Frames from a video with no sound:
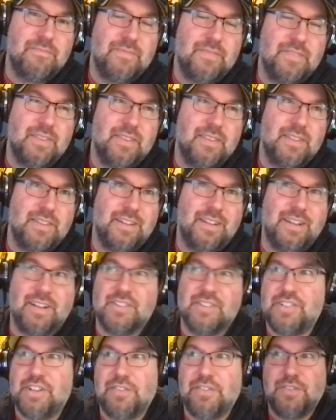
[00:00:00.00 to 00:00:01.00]
yeah, it's
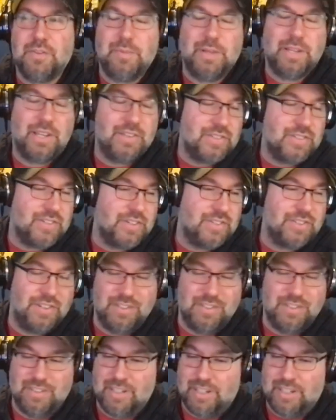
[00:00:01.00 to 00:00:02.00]
tough to be consistent.
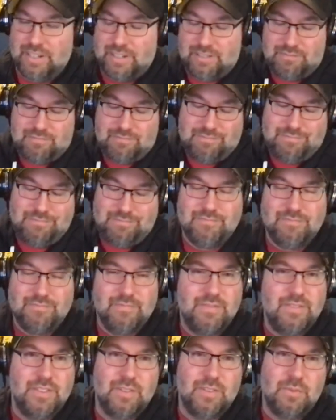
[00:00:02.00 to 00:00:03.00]
Like, mm-hmm.
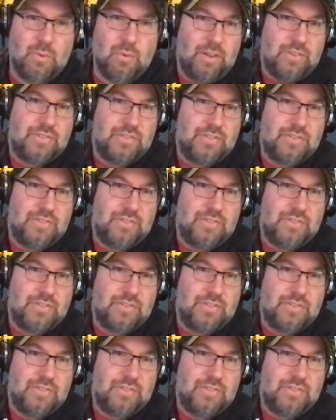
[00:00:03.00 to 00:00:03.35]
why is Dan